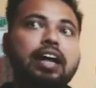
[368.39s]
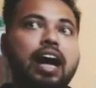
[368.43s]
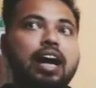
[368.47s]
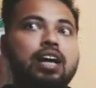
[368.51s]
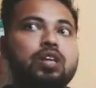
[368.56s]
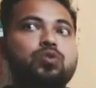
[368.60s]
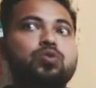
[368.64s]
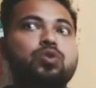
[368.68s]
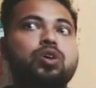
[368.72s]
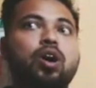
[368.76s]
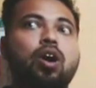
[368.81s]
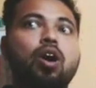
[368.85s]

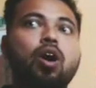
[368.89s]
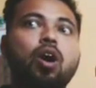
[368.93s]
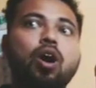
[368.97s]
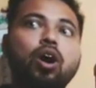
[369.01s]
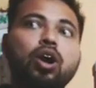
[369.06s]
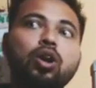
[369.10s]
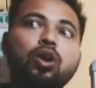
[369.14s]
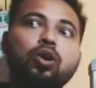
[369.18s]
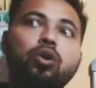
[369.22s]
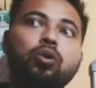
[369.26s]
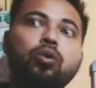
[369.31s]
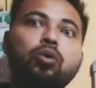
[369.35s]
as we all
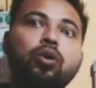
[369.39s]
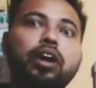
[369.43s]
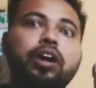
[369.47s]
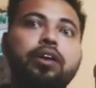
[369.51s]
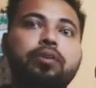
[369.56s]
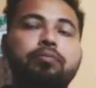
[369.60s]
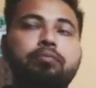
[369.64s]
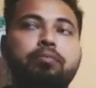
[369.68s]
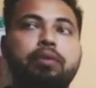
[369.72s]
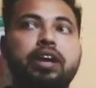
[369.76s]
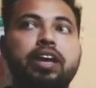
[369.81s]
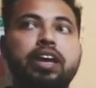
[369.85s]
know, a
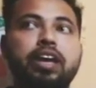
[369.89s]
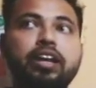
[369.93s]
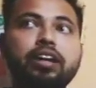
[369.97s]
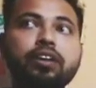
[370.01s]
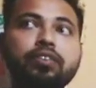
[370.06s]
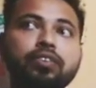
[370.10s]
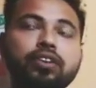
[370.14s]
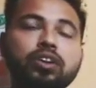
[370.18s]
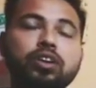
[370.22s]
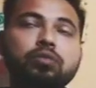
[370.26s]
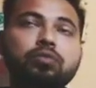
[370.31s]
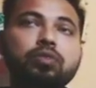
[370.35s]
very
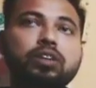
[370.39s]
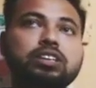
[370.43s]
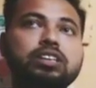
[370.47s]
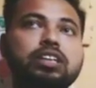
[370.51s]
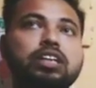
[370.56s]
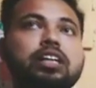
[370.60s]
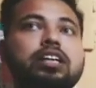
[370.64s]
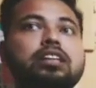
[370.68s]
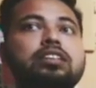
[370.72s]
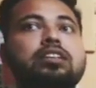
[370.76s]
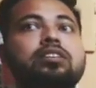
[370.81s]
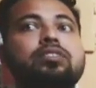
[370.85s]
few
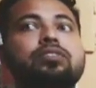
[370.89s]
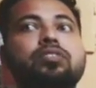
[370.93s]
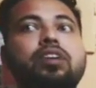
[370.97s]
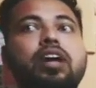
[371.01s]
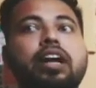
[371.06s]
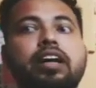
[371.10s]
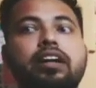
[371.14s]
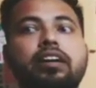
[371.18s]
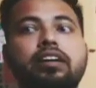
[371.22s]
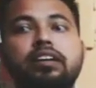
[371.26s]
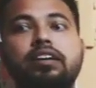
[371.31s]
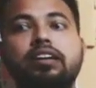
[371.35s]
percentage of
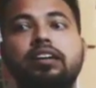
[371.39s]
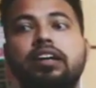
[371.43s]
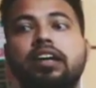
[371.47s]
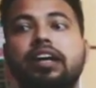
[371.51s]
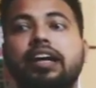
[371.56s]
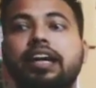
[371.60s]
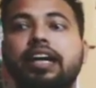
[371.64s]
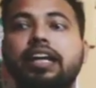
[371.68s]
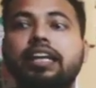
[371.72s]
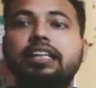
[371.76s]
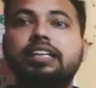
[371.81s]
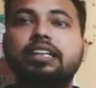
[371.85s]
water
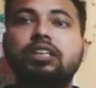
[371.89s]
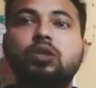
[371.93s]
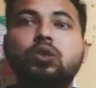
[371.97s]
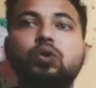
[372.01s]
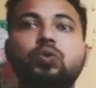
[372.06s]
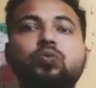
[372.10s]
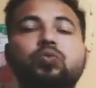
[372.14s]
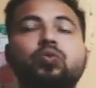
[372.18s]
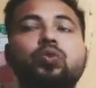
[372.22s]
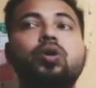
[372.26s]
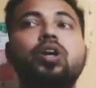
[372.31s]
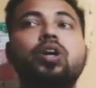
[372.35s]
is
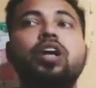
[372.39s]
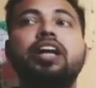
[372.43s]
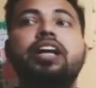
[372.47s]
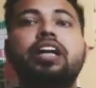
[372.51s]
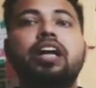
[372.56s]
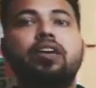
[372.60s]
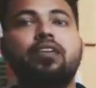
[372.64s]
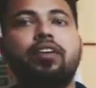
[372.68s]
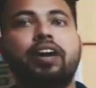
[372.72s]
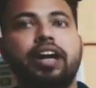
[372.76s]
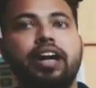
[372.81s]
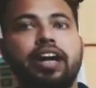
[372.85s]
useful in
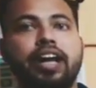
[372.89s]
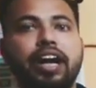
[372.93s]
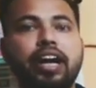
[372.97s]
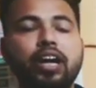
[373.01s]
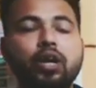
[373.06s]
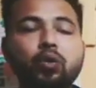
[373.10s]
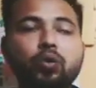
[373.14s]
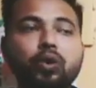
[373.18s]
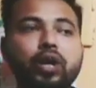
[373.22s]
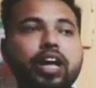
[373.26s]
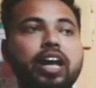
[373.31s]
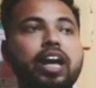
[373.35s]
our
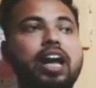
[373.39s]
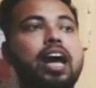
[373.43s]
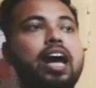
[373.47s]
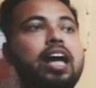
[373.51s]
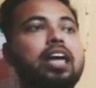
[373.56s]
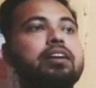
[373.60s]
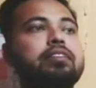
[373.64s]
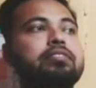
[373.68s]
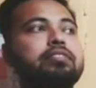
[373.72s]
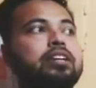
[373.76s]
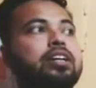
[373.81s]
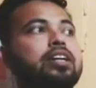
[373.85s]
day-to-day
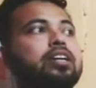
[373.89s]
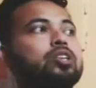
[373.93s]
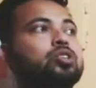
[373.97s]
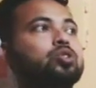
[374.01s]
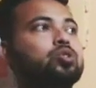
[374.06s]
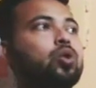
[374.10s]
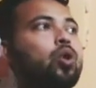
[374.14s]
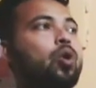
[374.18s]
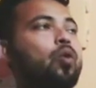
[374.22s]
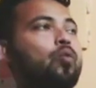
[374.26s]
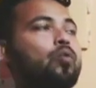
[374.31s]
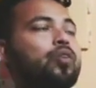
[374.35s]
life,
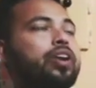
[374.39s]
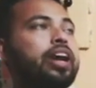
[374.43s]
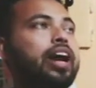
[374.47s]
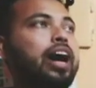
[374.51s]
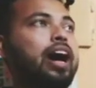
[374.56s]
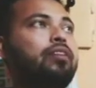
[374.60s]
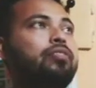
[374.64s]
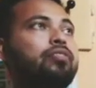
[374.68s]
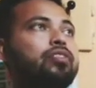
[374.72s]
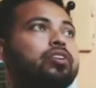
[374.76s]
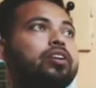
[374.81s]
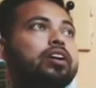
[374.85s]
so we
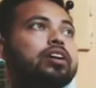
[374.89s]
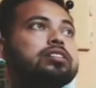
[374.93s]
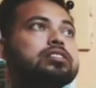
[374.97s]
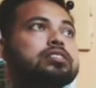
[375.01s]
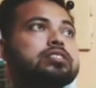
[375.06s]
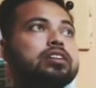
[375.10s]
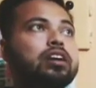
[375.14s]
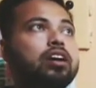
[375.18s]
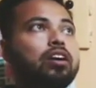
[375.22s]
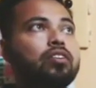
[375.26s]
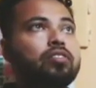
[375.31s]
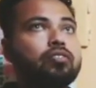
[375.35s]
have to
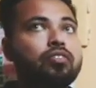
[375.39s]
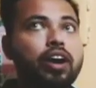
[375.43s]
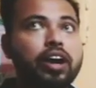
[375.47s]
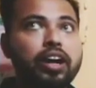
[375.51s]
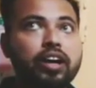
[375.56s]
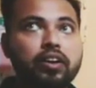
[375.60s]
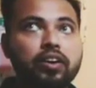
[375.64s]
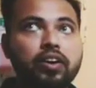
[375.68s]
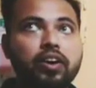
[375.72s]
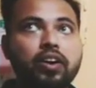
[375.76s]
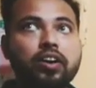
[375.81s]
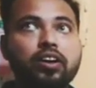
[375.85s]
conserve
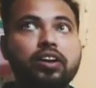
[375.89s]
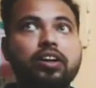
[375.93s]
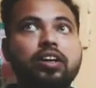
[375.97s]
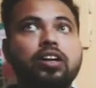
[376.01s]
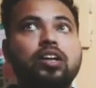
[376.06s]
water.